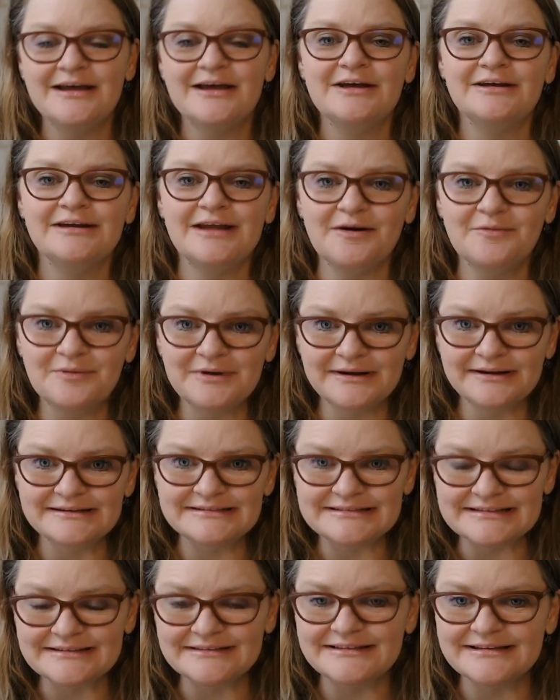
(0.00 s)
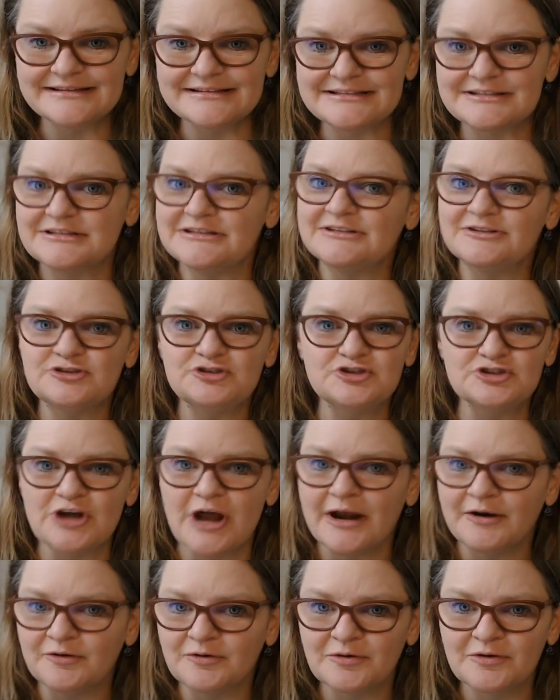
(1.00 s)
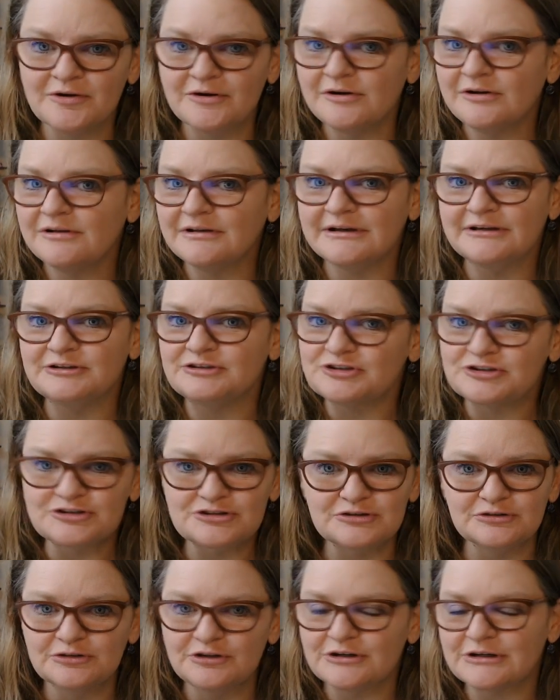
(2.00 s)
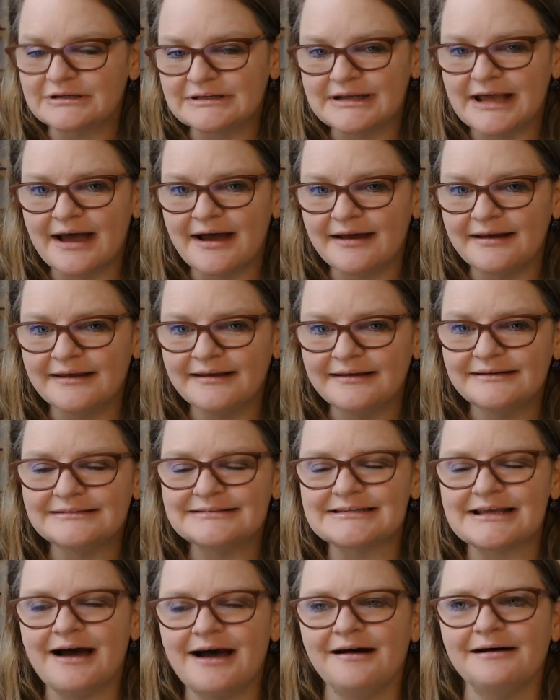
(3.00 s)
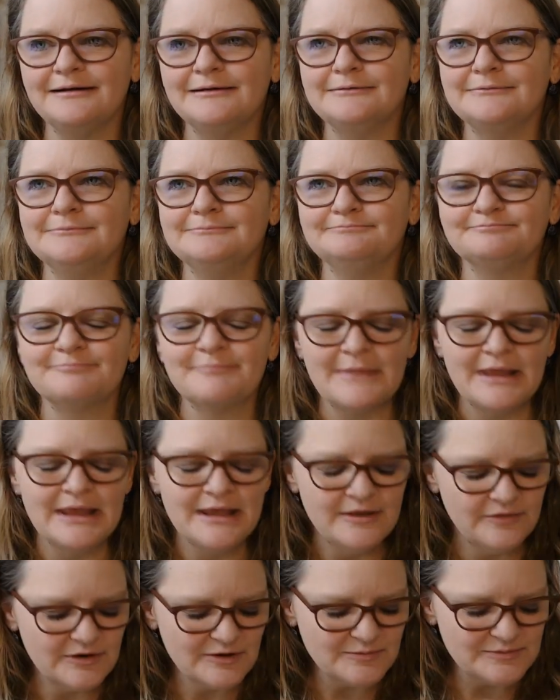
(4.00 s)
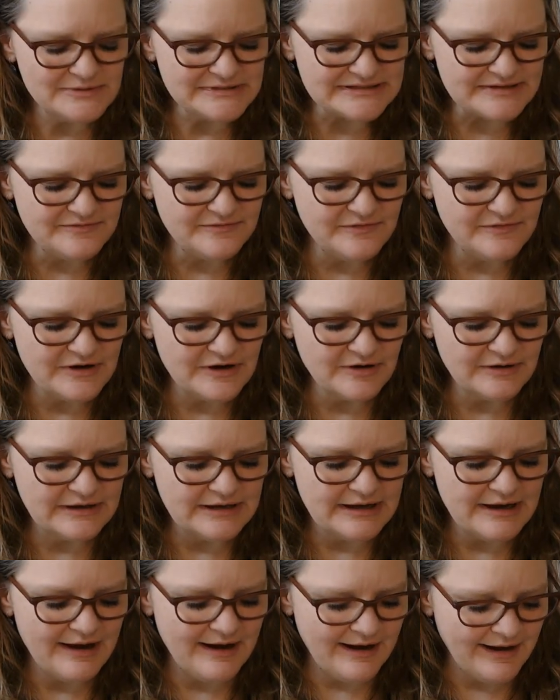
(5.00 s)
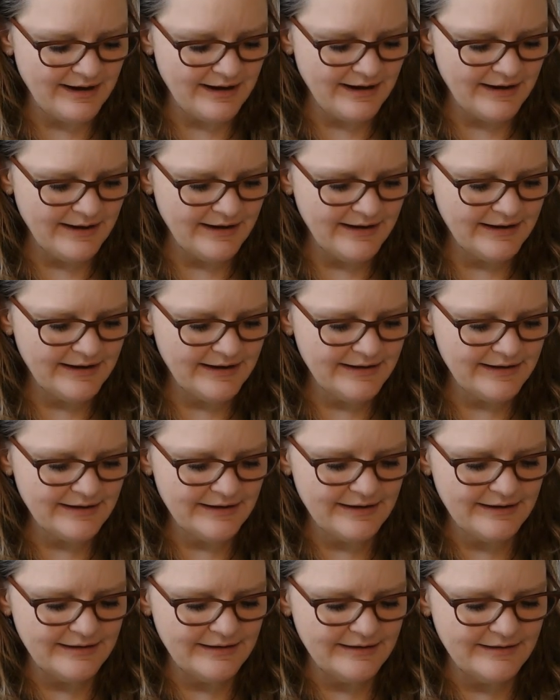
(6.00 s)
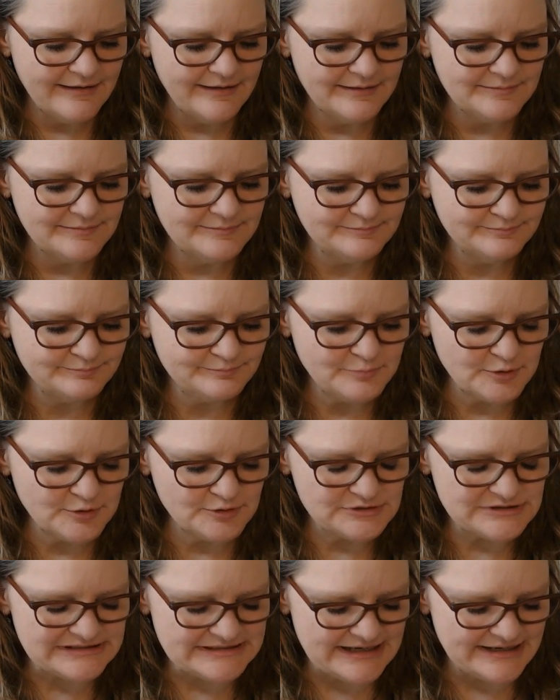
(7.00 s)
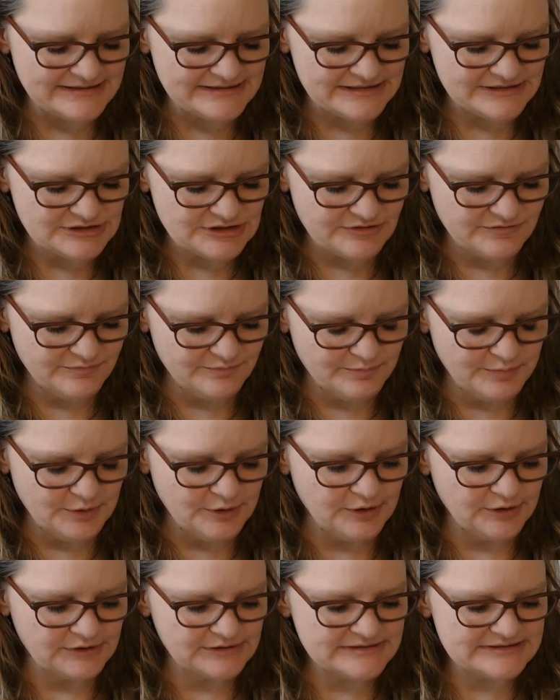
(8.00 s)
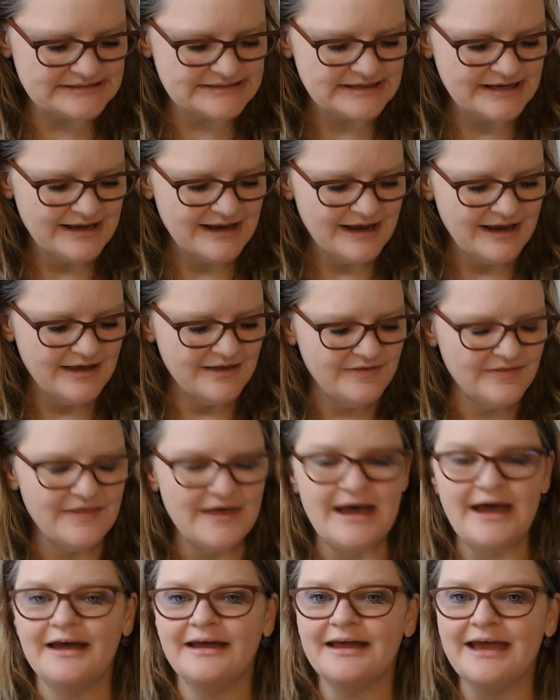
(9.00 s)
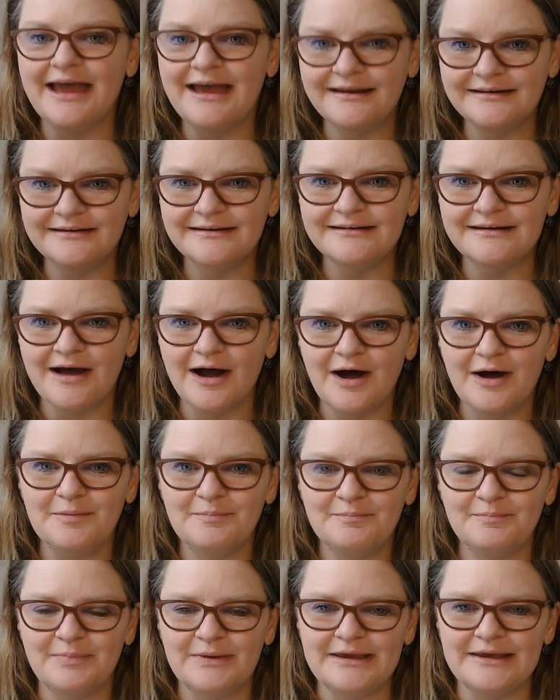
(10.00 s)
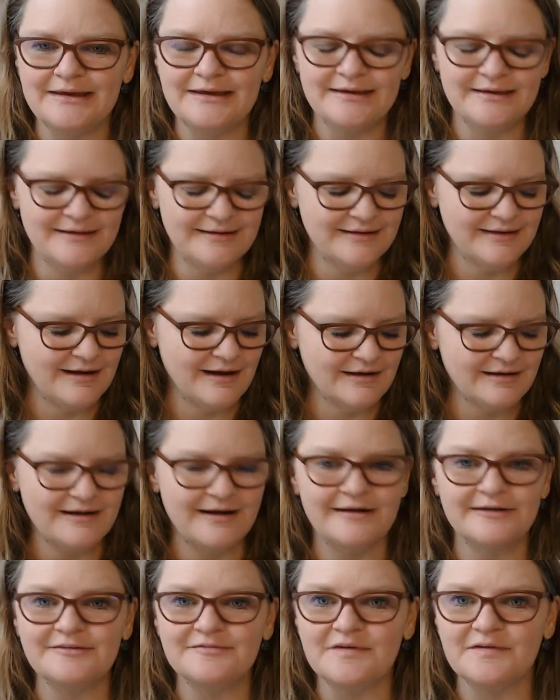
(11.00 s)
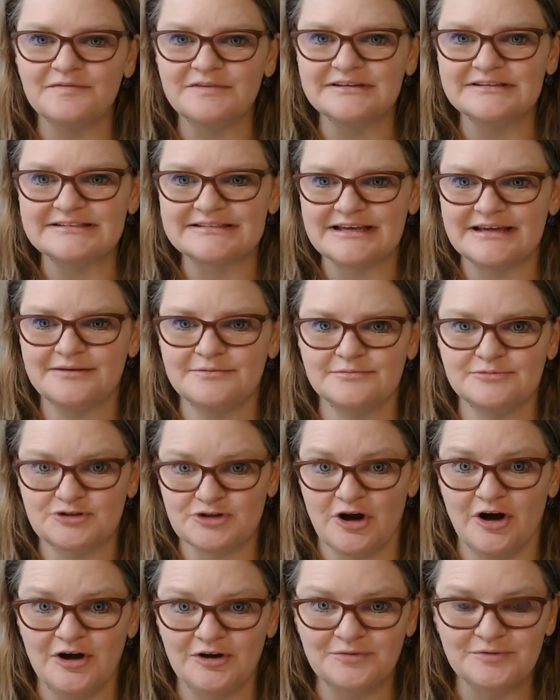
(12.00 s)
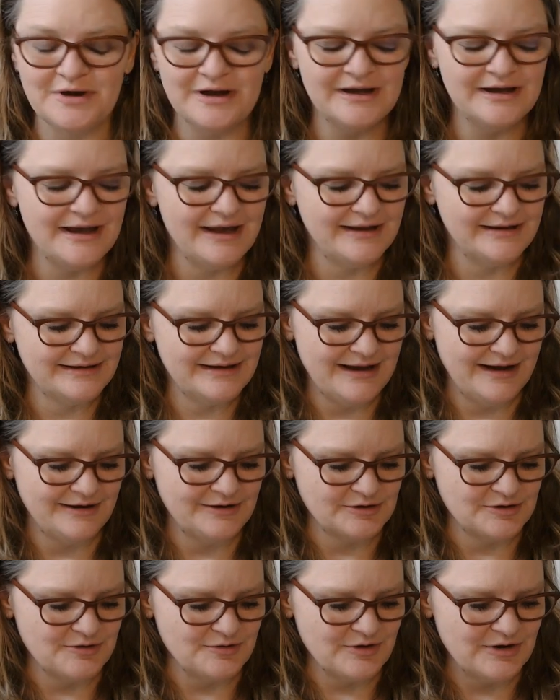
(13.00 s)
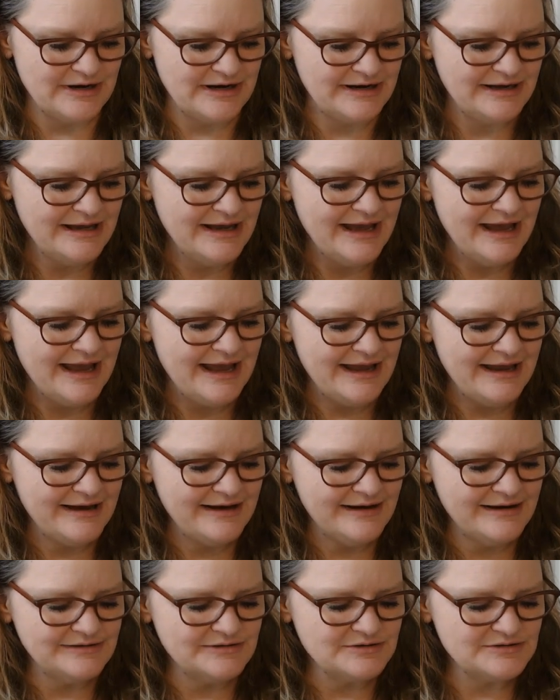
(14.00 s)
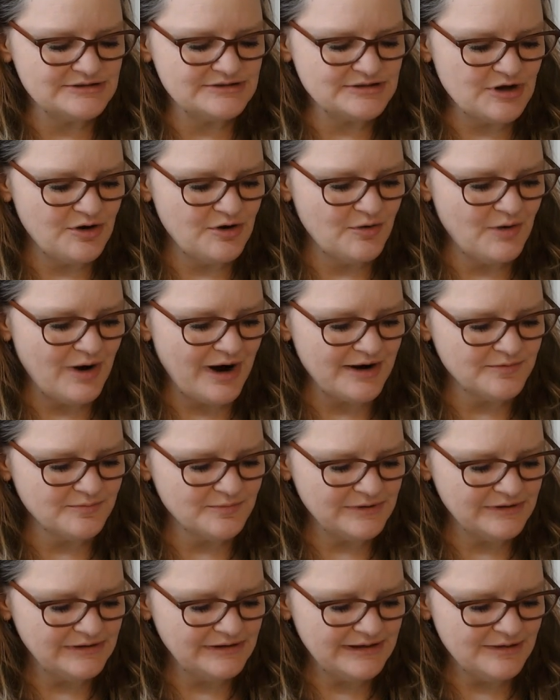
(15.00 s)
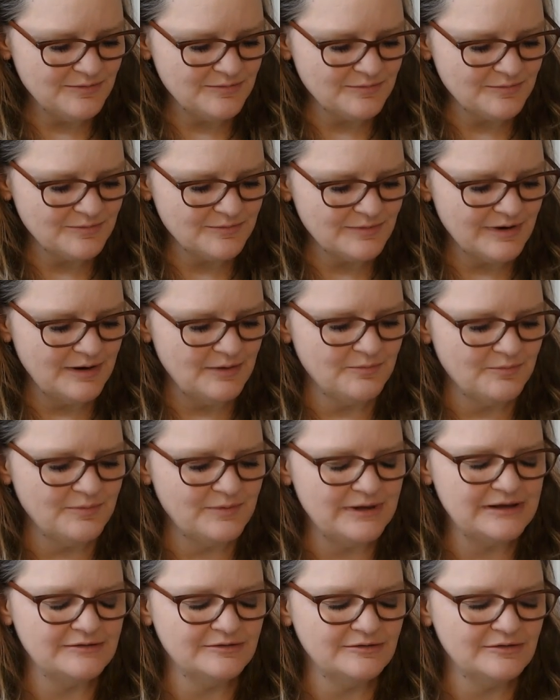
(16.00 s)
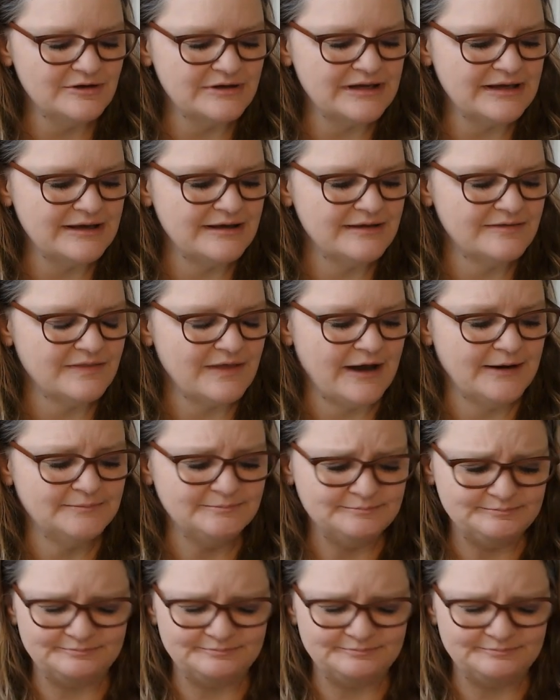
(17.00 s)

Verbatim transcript: Now when I did this in general and just looked at it, um, there was a very high uh, percentage of books that ended up being kind of of the same genre and category. And so I really, in looking at that,